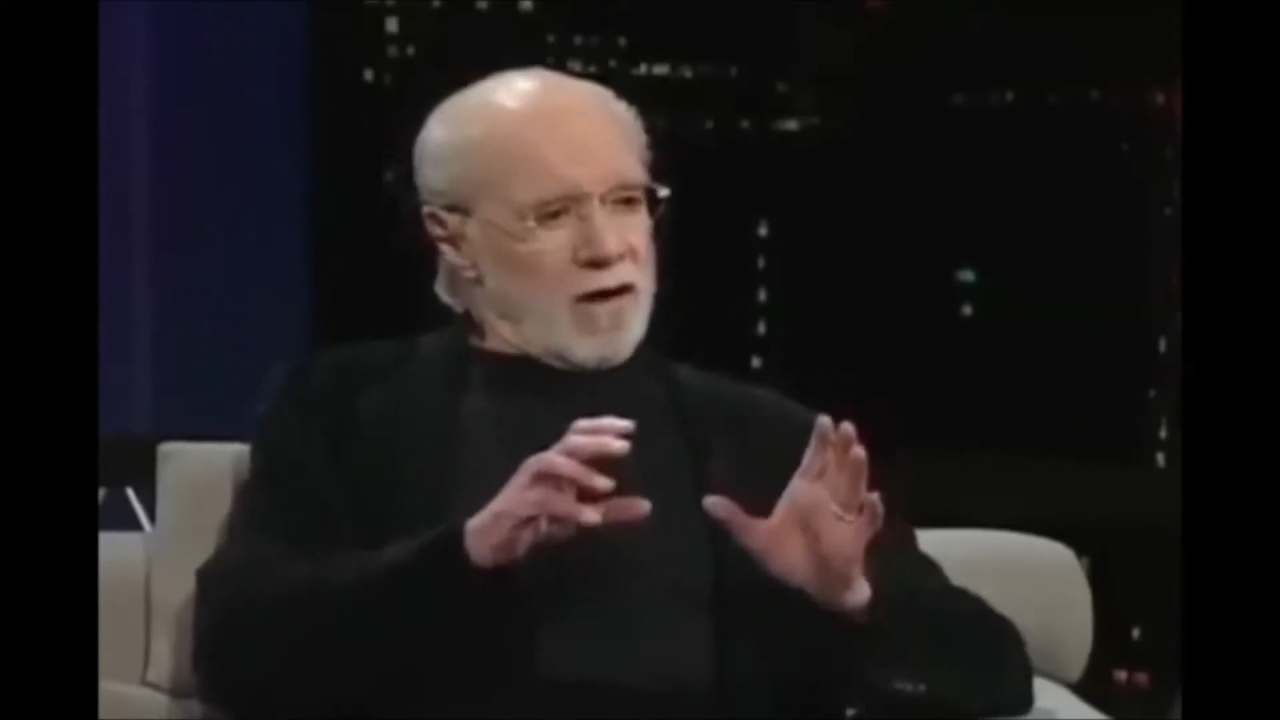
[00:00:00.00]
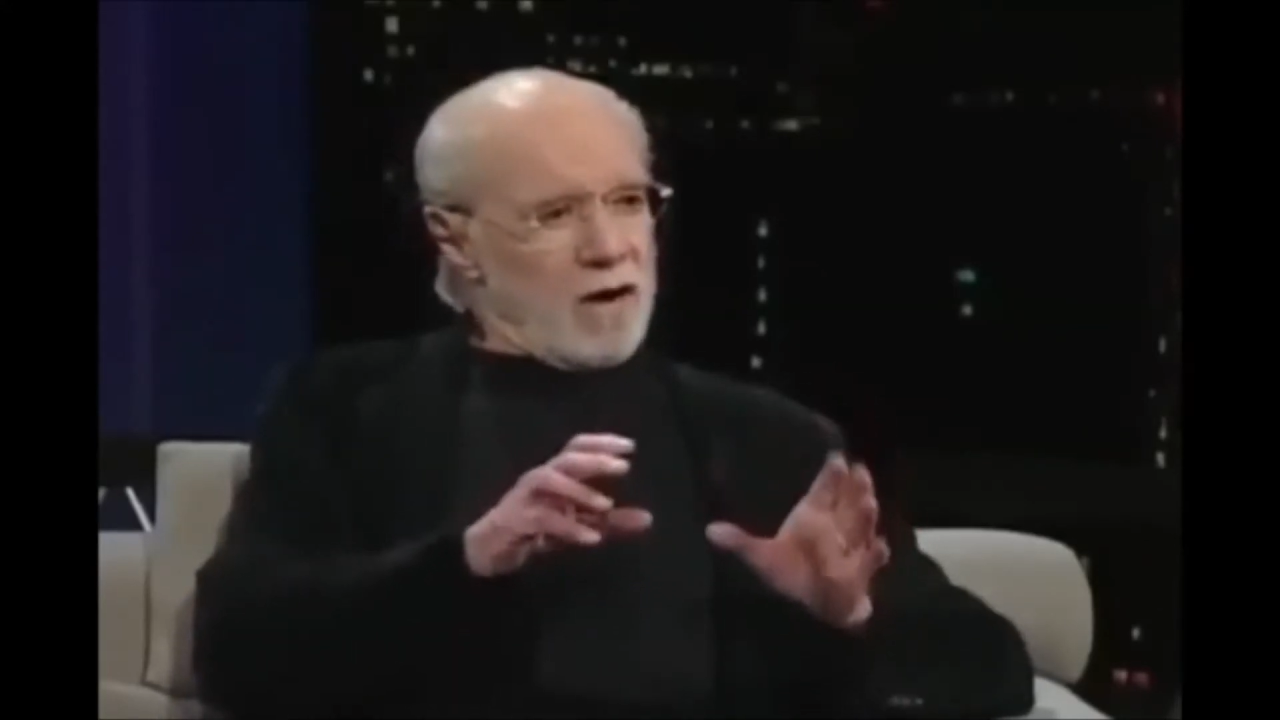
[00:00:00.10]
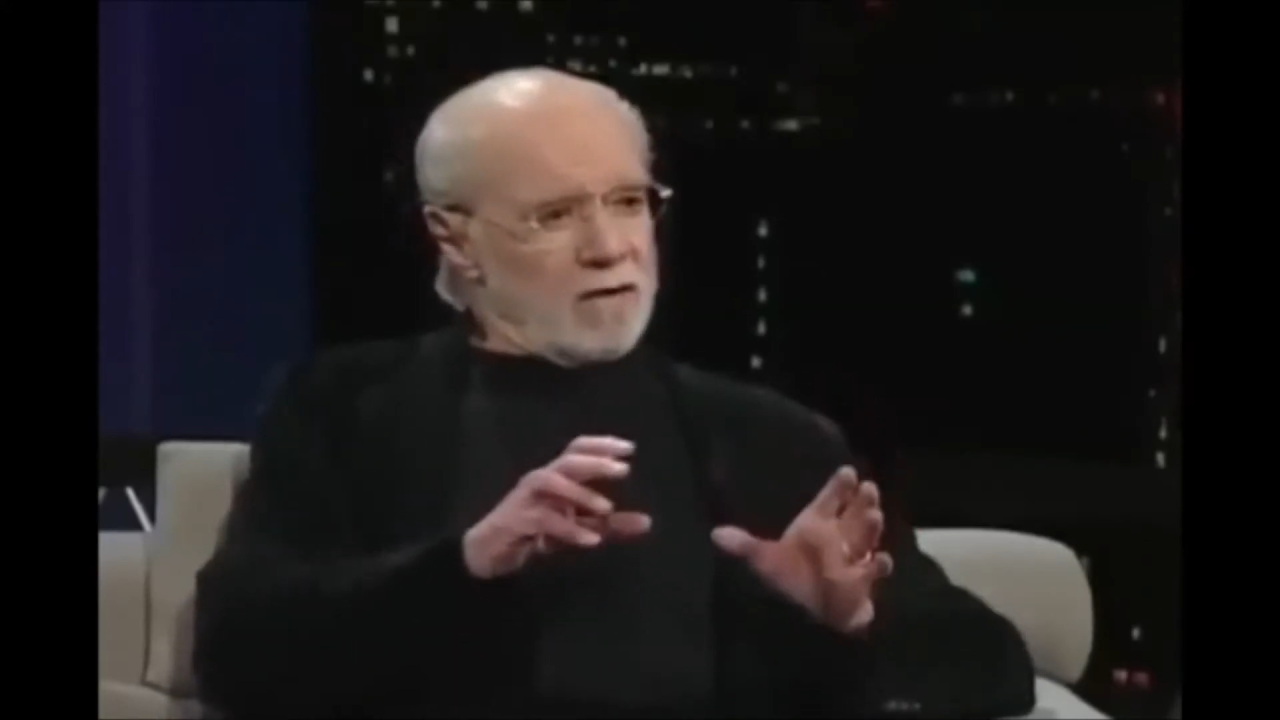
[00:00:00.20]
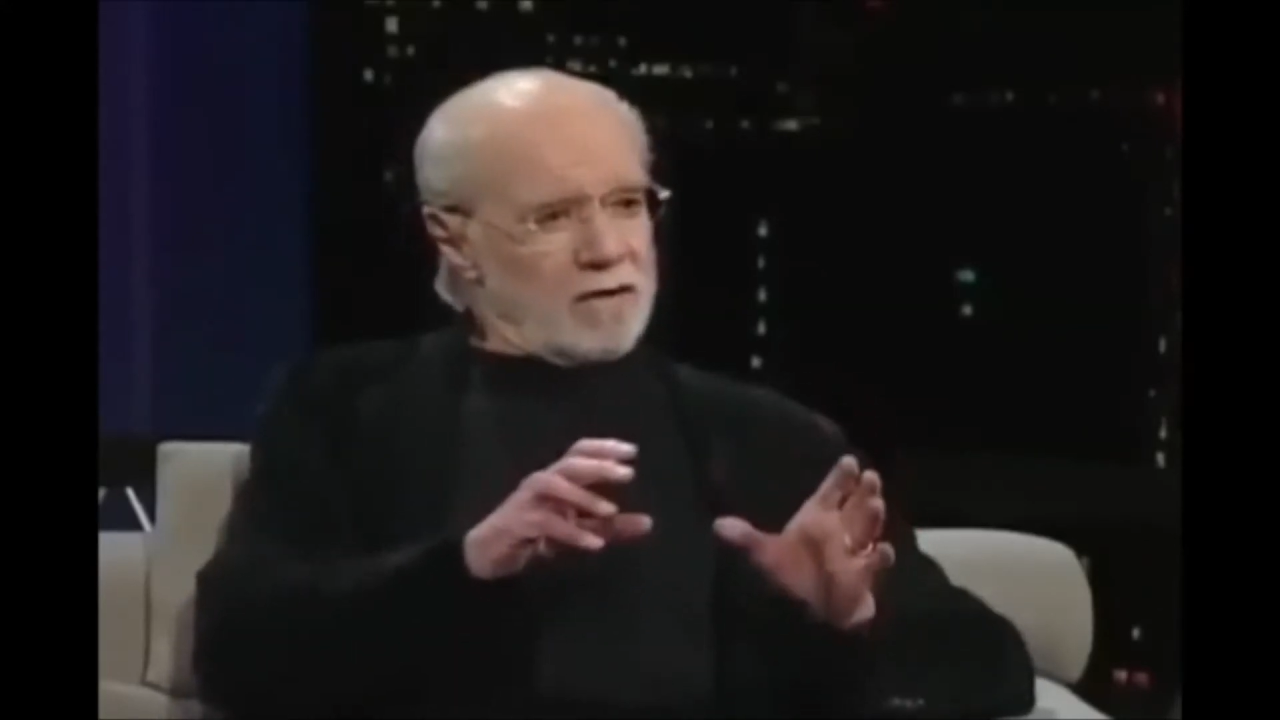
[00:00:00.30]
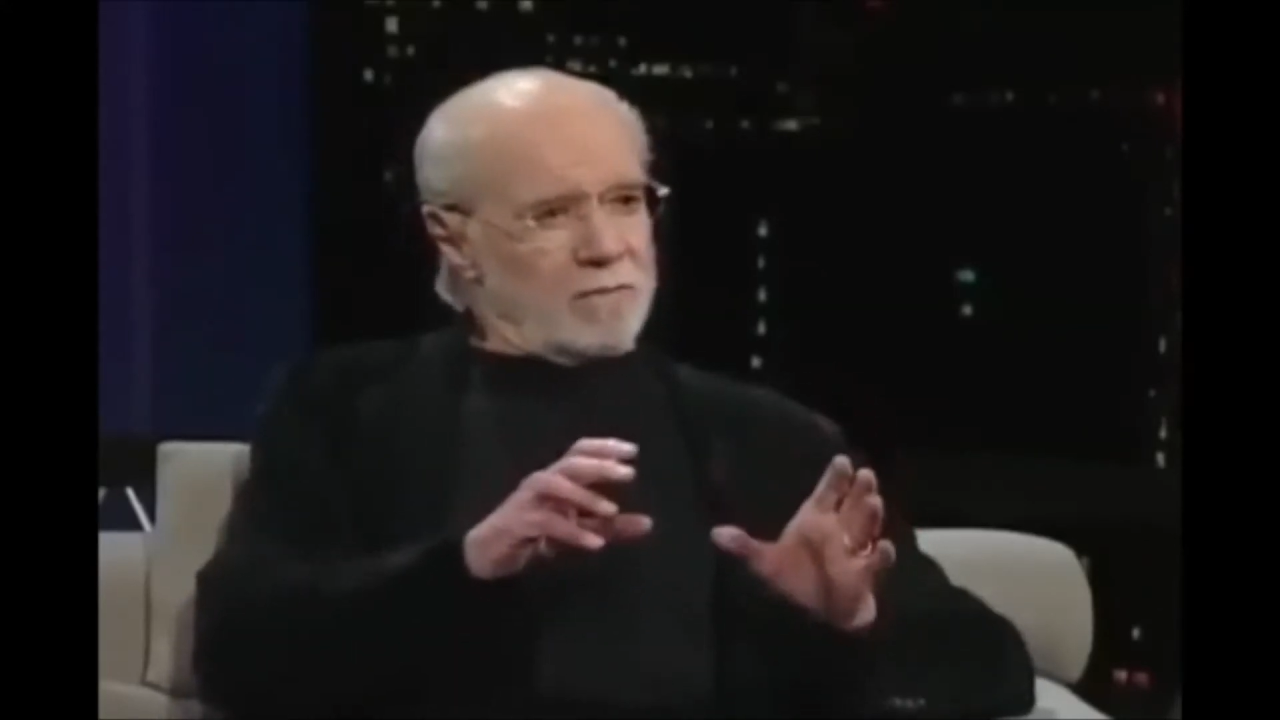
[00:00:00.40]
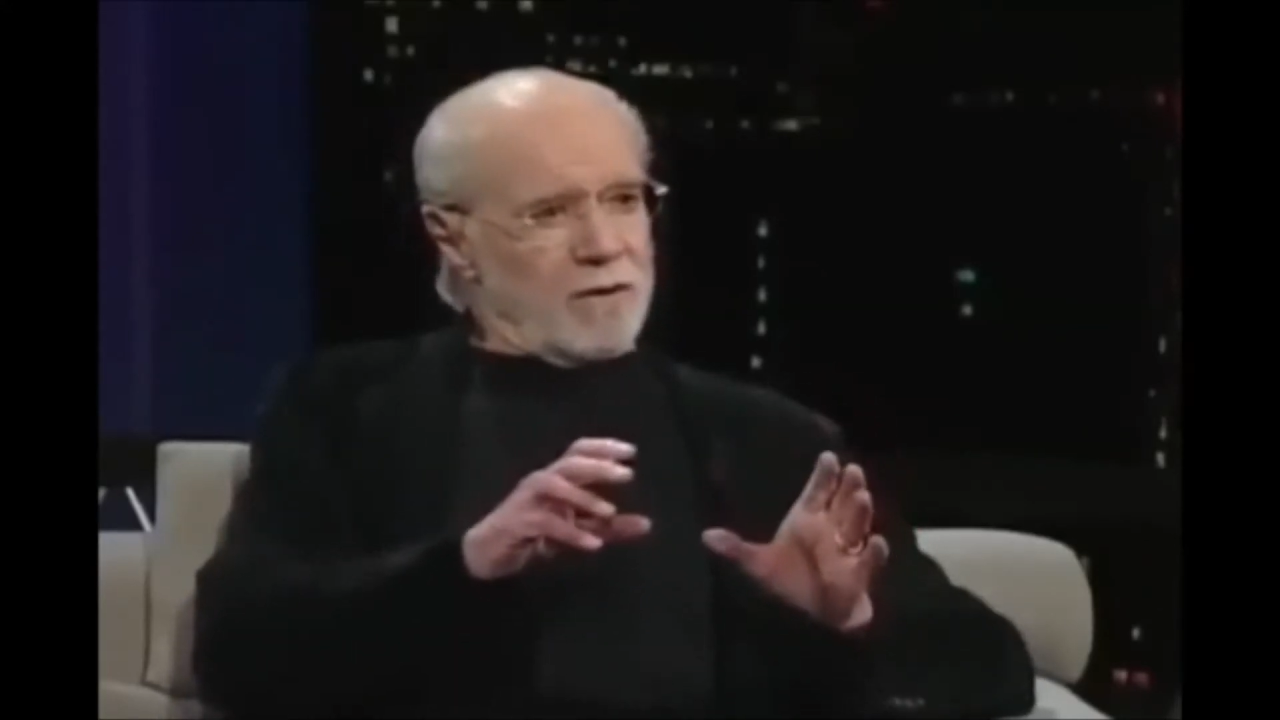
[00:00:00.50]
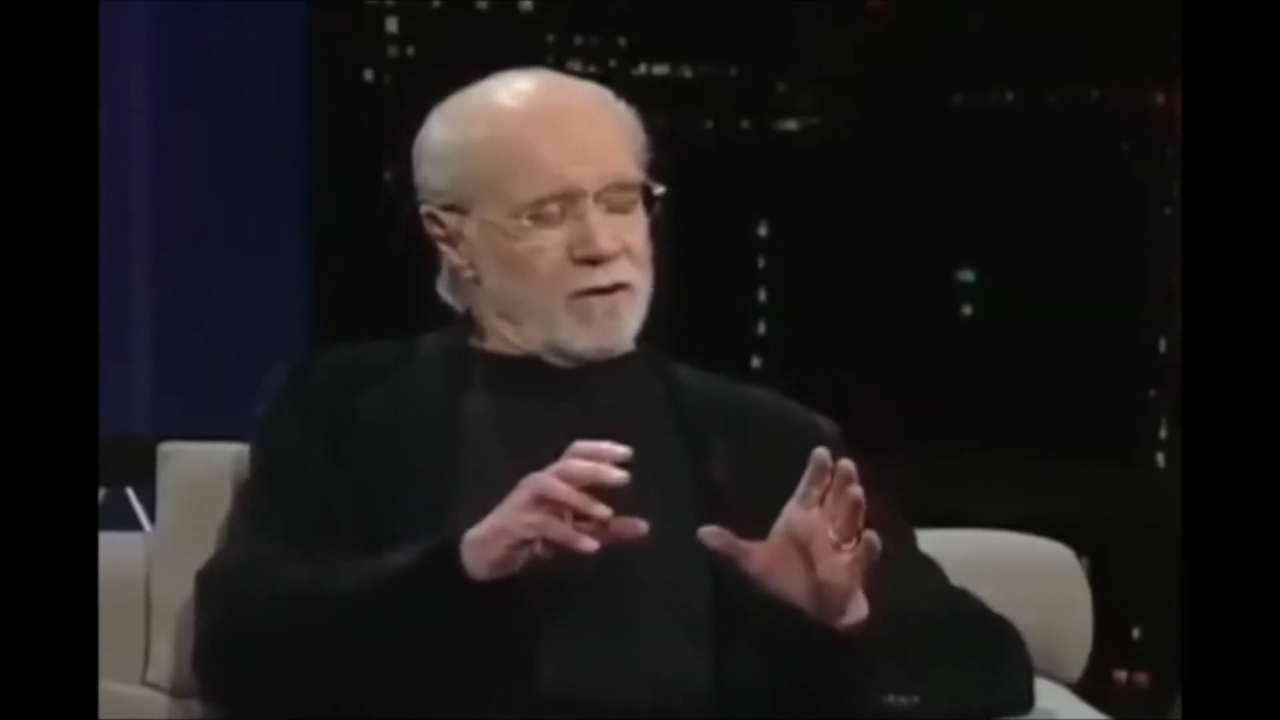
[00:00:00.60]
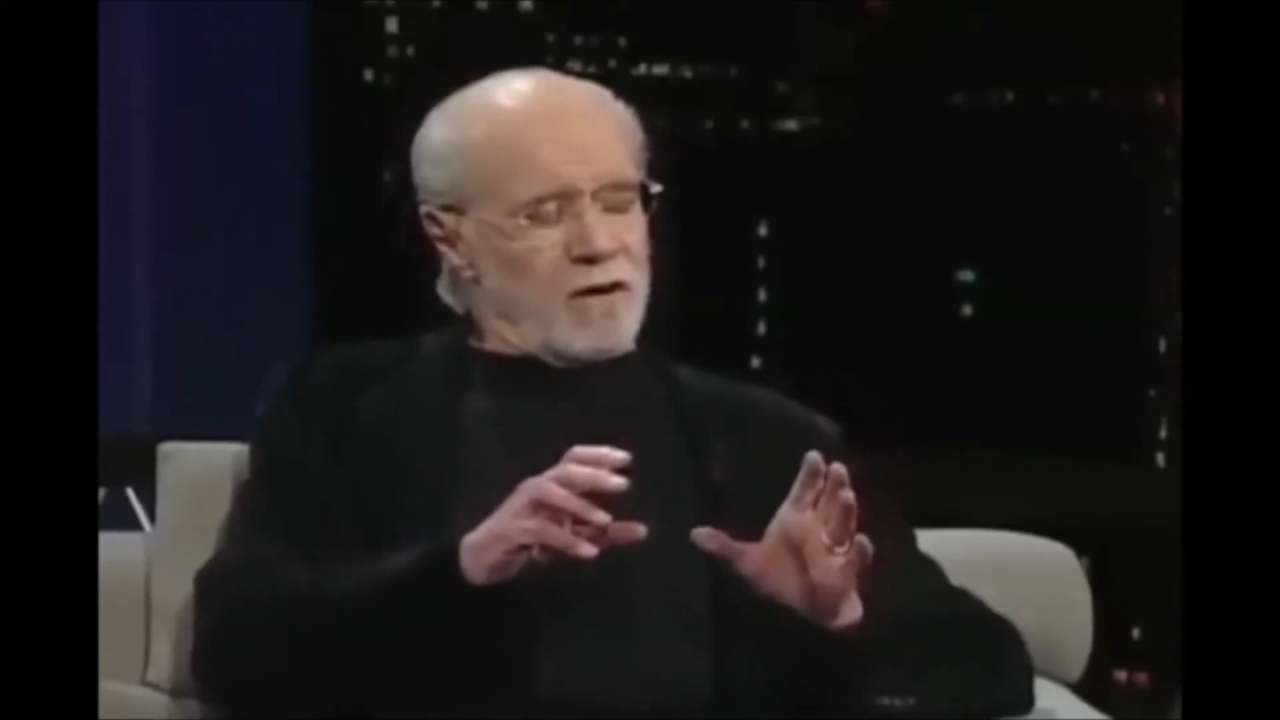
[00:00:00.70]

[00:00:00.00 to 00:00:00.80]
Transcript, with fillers: guaranteed by the